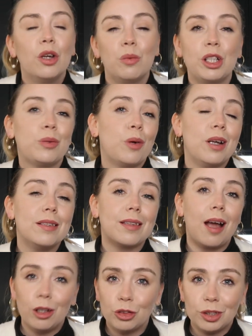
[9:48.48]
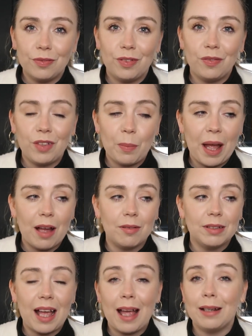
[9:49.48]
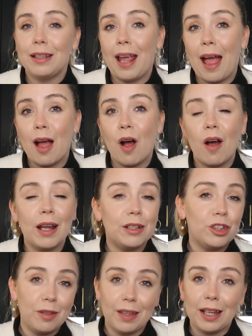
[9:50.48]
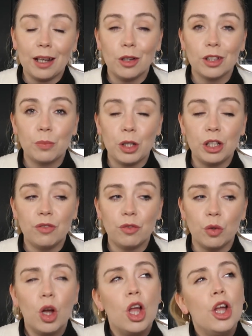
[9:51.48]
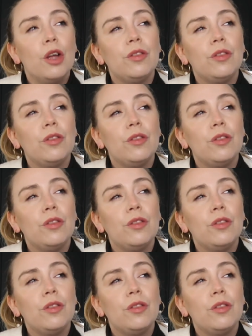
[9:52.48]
which was £150. And yeah, I do think it looks beautiful.